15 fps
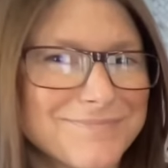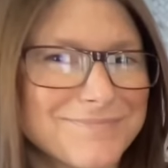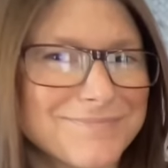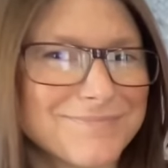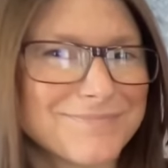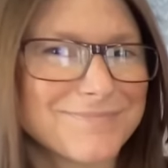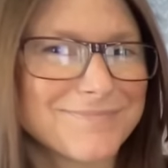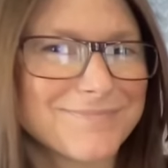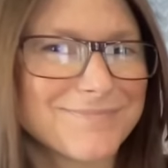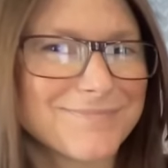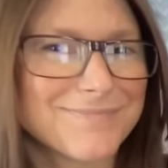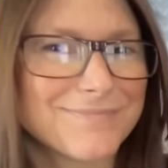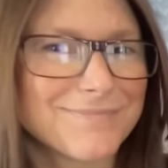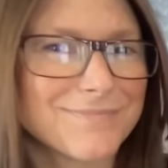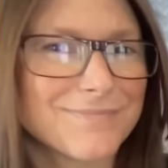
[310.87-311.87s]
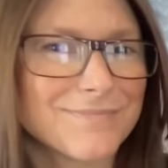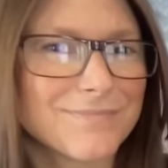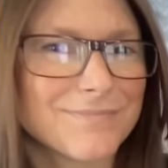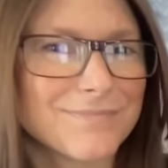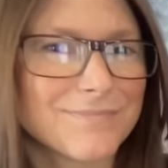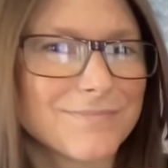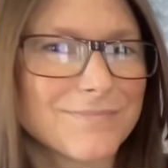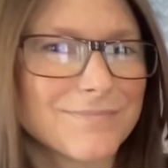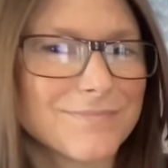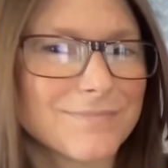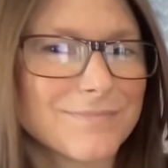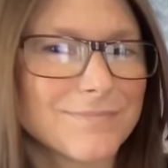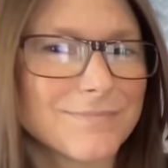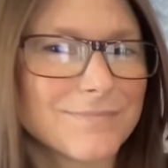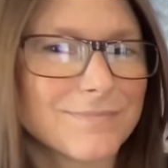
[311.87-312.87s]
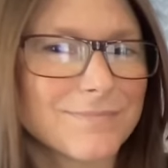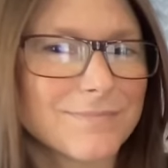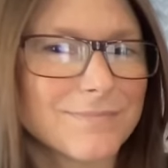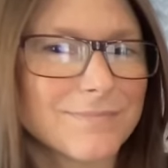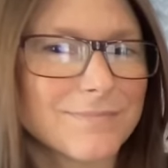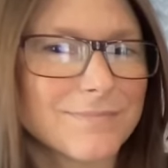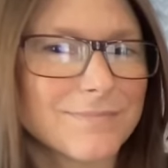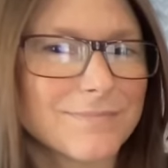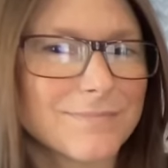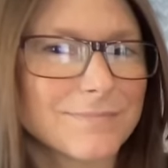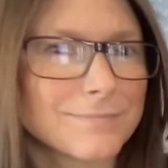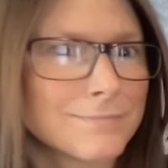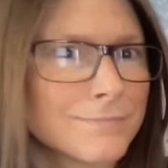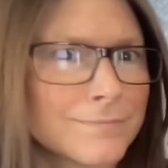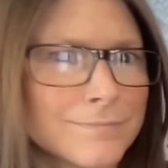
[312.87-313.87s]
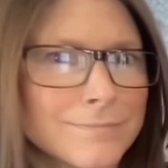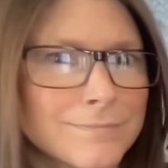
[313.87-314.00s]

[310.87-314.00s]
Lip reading: (silent)